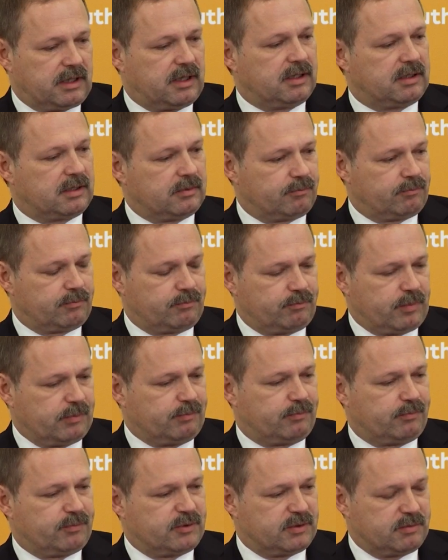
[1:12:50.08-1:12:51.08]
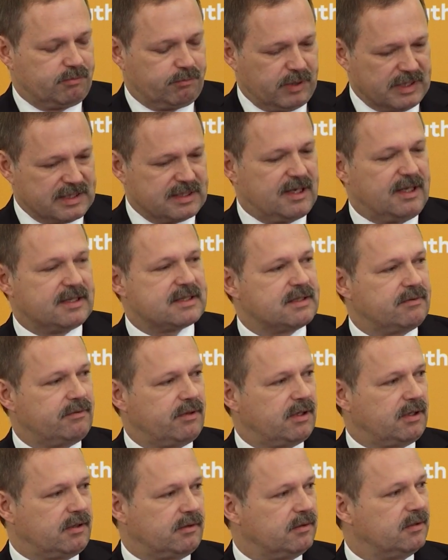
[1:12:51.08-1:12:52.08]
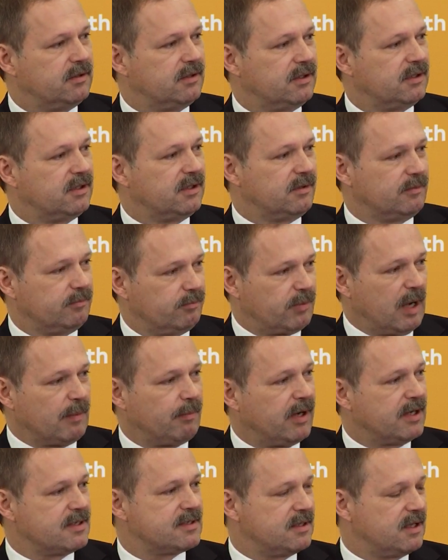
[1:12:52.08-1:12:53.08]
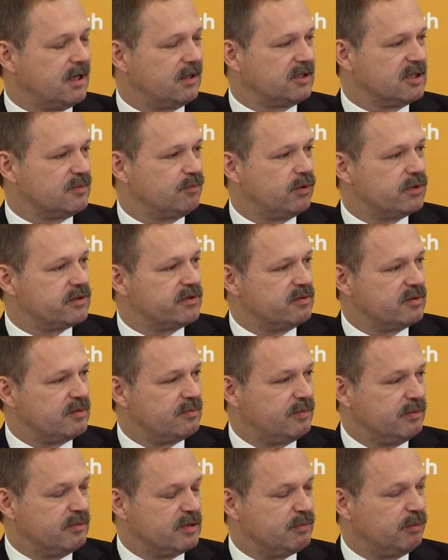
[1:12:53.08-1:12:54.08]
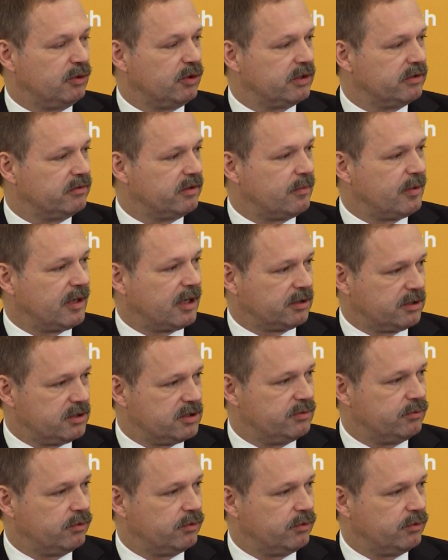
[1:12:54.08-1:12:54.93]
how the legislative requirements are at the moment, because there are certain